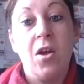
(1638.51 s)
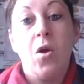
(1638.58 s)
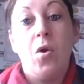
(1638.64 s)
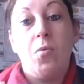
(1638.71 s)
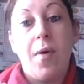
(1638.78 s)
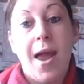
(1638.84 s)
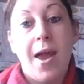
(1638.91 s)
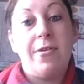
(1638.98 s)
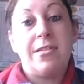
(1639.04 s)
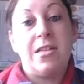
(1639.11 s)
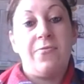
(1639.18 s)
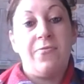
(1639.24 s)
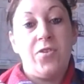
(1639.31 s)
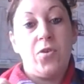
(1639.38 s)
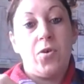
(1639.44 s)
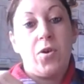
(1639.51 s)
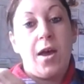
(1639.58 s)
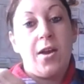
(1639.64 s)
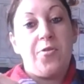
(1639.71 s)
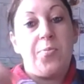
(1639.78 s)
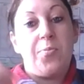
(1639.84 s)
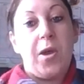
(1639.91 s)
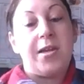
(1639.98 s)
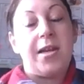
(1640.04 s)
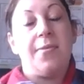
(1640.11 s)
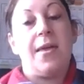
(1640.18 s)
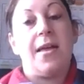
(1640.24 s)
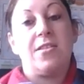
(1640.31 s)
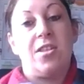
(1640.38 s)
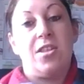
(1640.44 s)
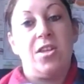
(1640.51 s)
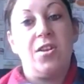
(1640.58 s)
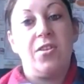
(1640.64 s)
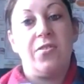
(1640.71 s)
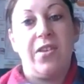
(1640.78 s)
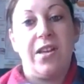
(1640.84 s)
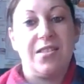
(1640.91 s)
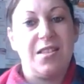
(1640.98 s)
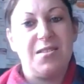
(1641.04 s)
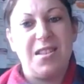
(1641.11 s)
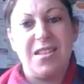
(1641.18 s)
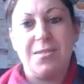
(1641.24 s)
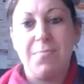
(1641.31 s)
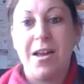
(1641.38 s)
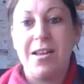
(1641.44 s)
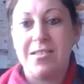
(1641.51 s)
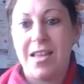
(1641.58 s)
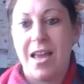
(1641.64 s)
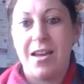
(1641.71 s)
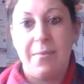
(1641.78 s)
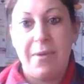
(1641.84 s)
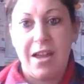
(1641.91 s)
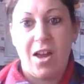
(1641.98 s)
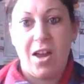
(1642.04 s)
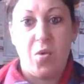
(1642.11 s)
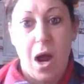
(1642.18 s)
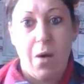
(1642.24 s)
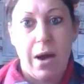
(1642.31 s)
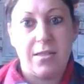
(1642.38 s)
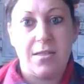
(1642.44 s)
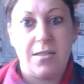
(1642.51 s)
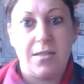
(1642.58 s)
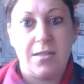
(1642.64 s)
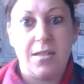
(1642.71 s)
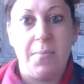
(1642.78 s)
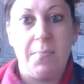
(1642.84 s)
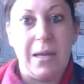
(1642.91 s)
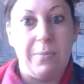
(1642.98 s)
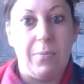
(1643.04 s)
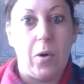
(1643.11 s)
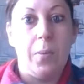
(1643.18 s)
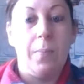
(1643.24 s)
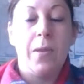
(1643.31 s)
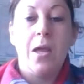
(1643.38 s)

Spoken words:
Whereas if you're kind of putting out there to the universe, this might sound a bit kind of wow to some people,